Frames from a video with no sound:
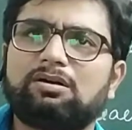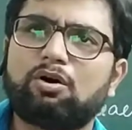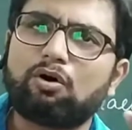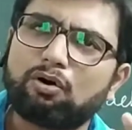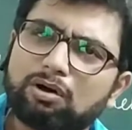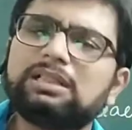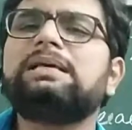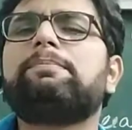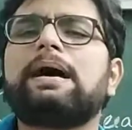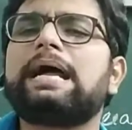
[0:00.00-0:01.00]
all
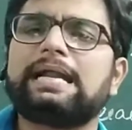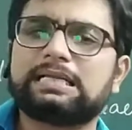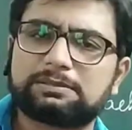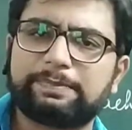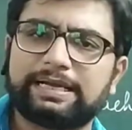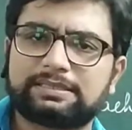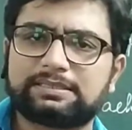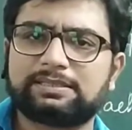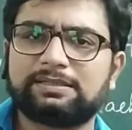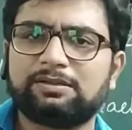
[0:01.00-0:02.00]
the bad
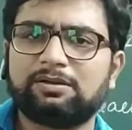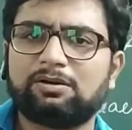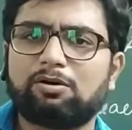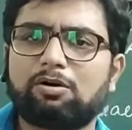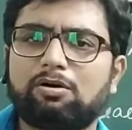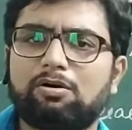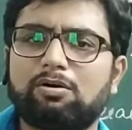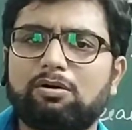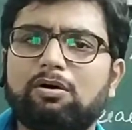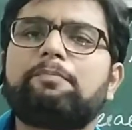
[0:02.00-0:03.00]
aspects
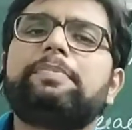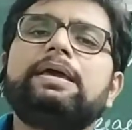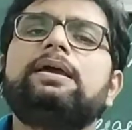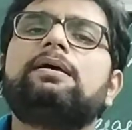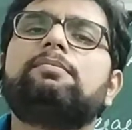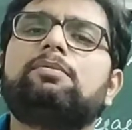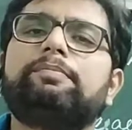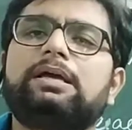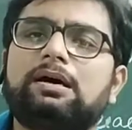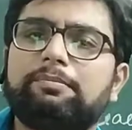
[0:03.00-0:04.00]
of
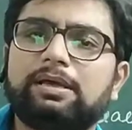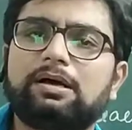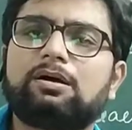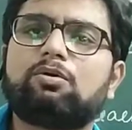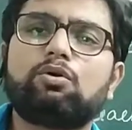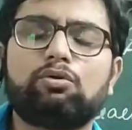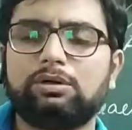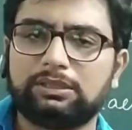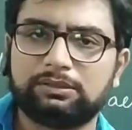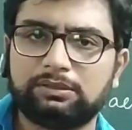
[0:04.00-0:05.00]
becoming a
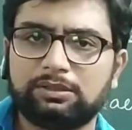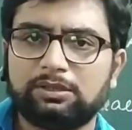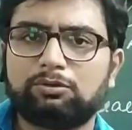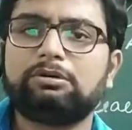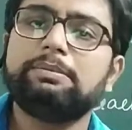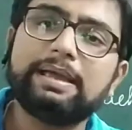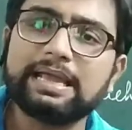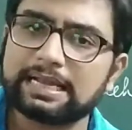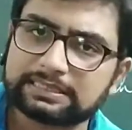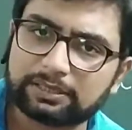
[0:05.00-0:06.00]
colony, to
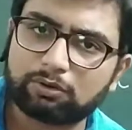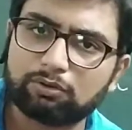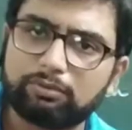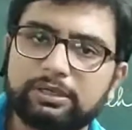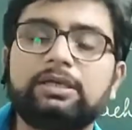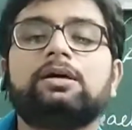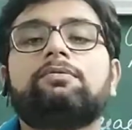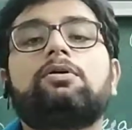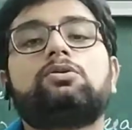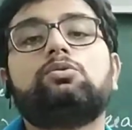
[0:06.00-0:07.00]
remain as a colony
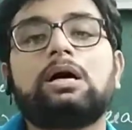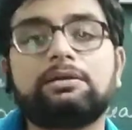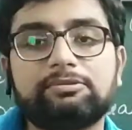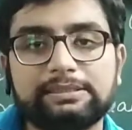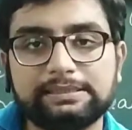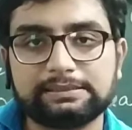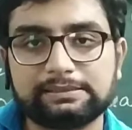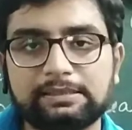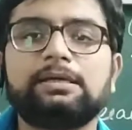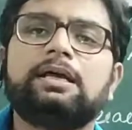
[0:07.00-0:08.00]
for 200
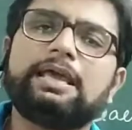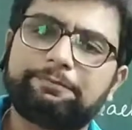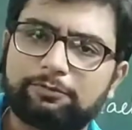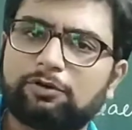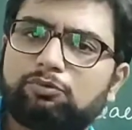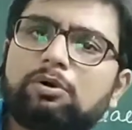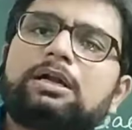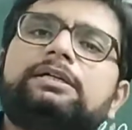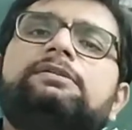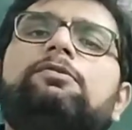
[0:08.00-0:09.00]
years. If not
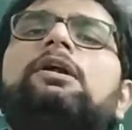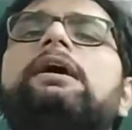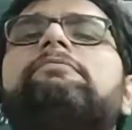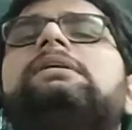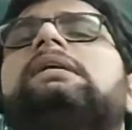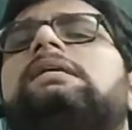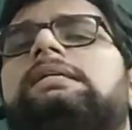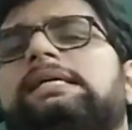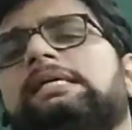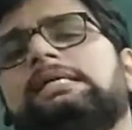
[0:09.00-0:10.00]
200 for every
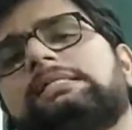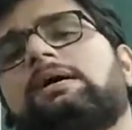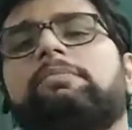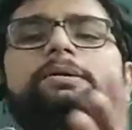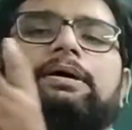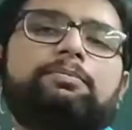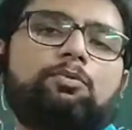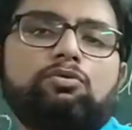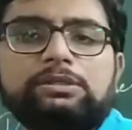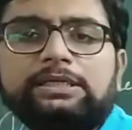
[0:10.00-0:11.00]
country, some
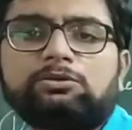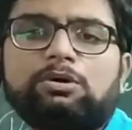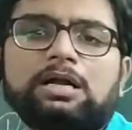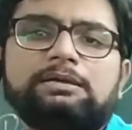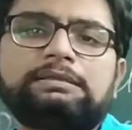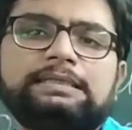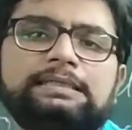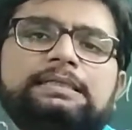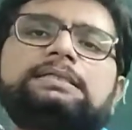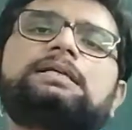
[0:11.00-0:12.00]
remain more than
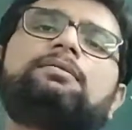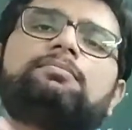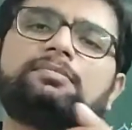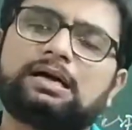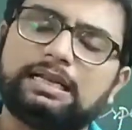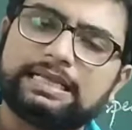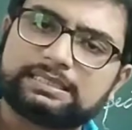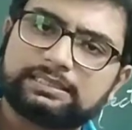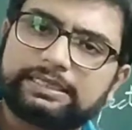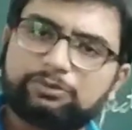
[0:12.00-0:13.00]
200, some
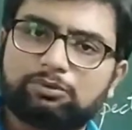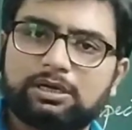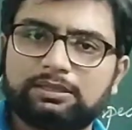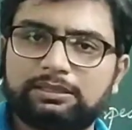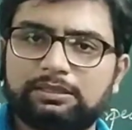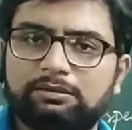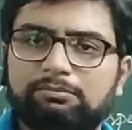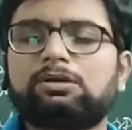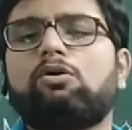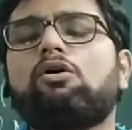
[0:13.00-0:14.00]
lesser than 200.
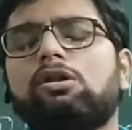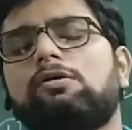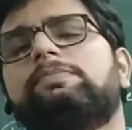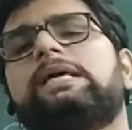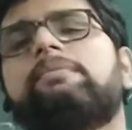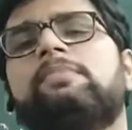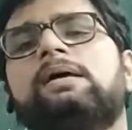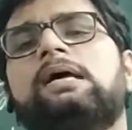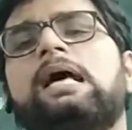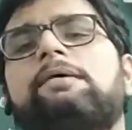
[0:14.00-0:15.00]
But all of
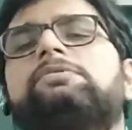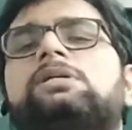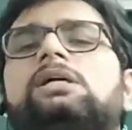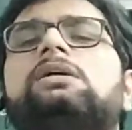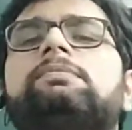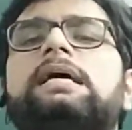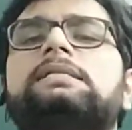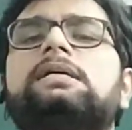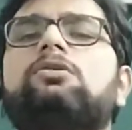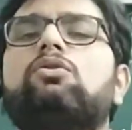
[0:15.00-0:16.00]
them have served
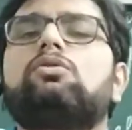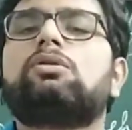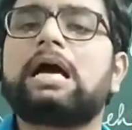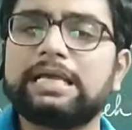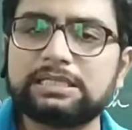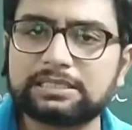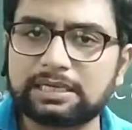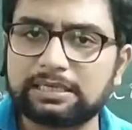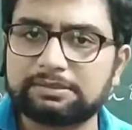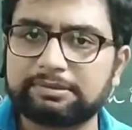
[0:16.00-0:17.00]
as a colonized
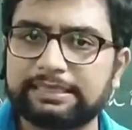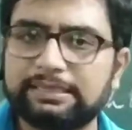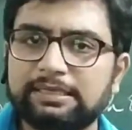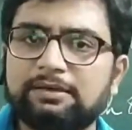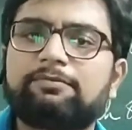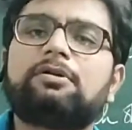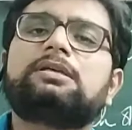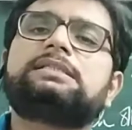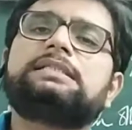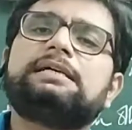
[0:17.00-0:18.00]
country
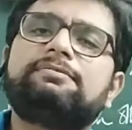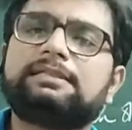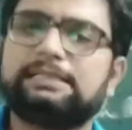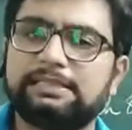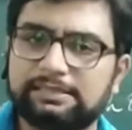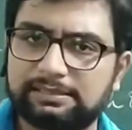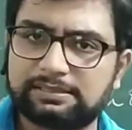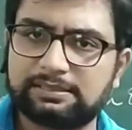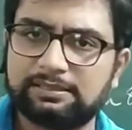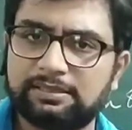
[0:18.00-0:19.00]
for several
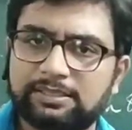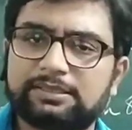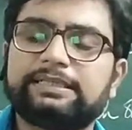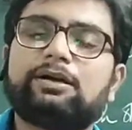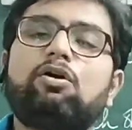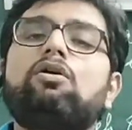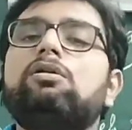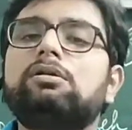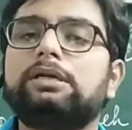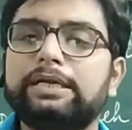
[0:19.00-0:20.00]
years. So they
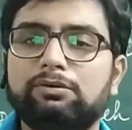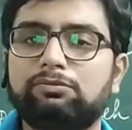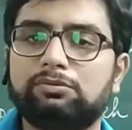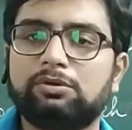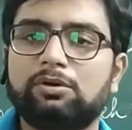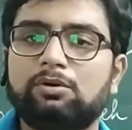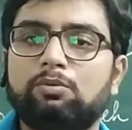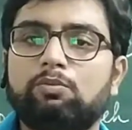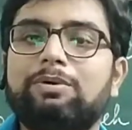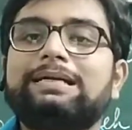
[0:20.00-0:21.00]
all knew
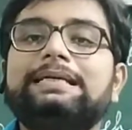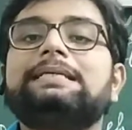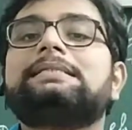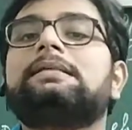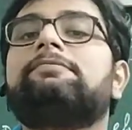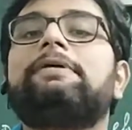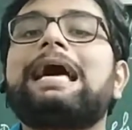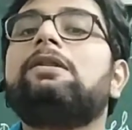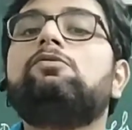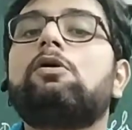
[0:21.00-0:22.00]
what is the
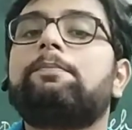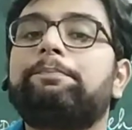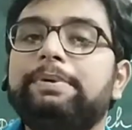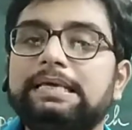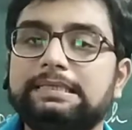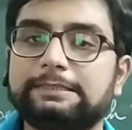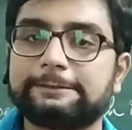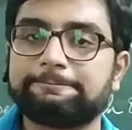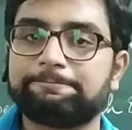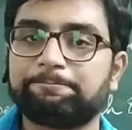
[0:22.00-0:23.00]
value of
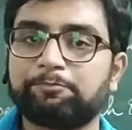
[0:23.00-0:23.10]
peace.